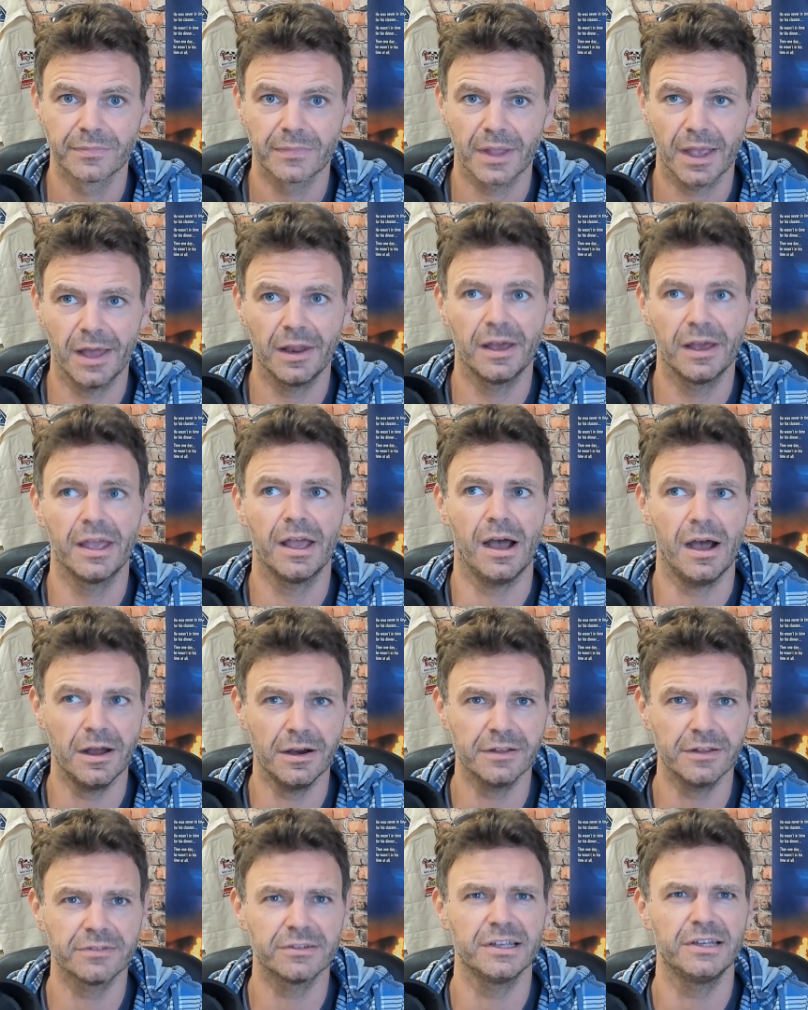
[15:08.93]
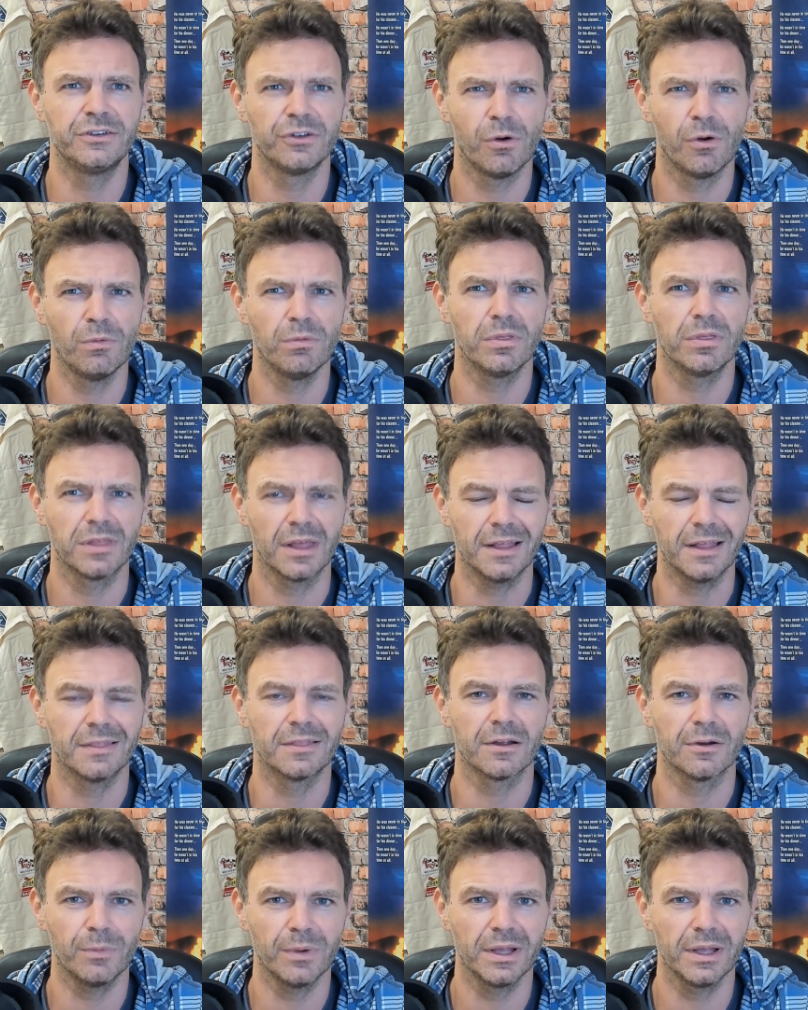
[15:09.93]
And I honestly don't think
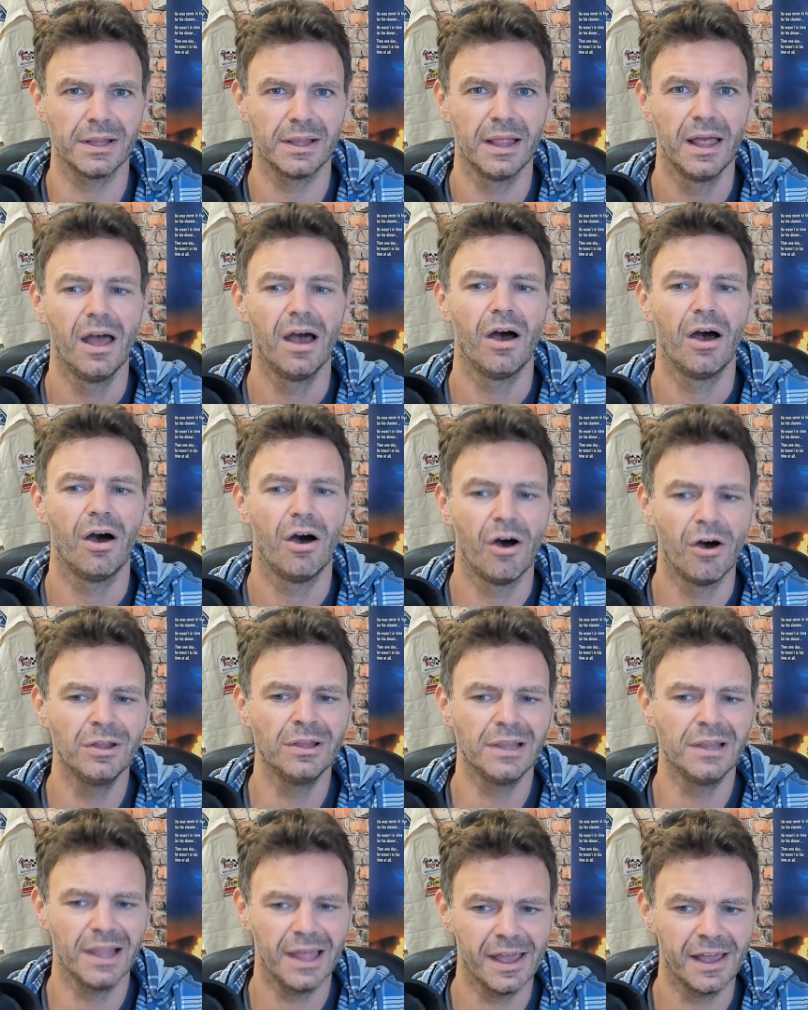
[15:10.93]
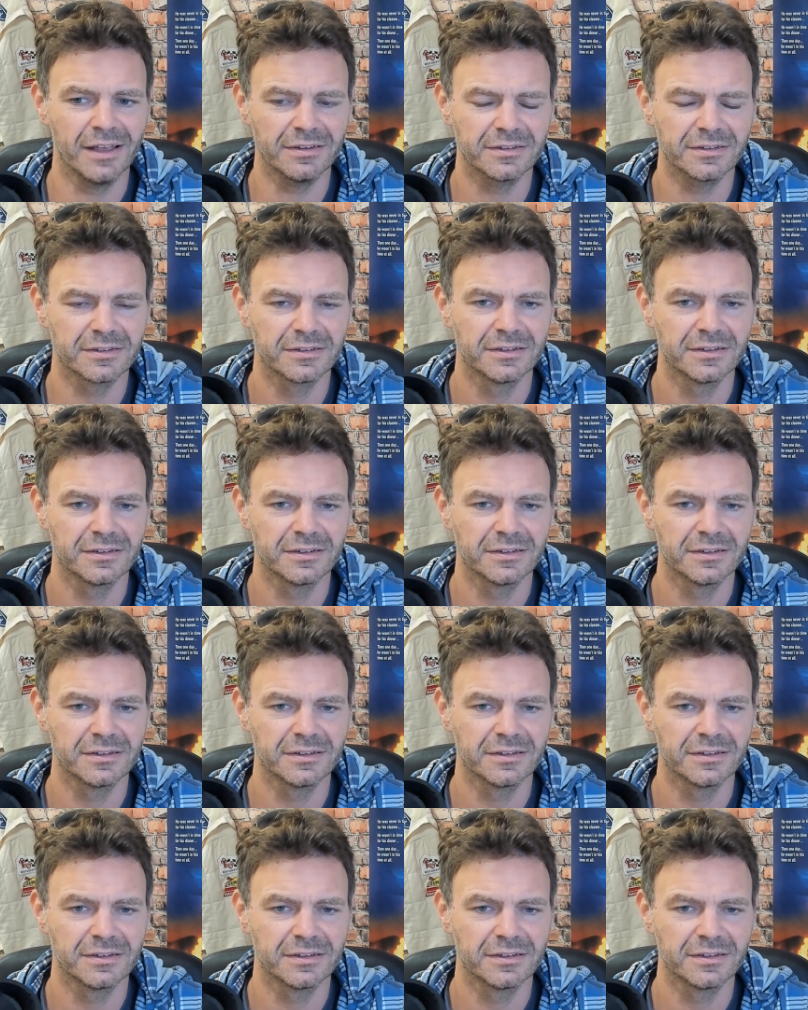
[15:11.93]
there will. Unless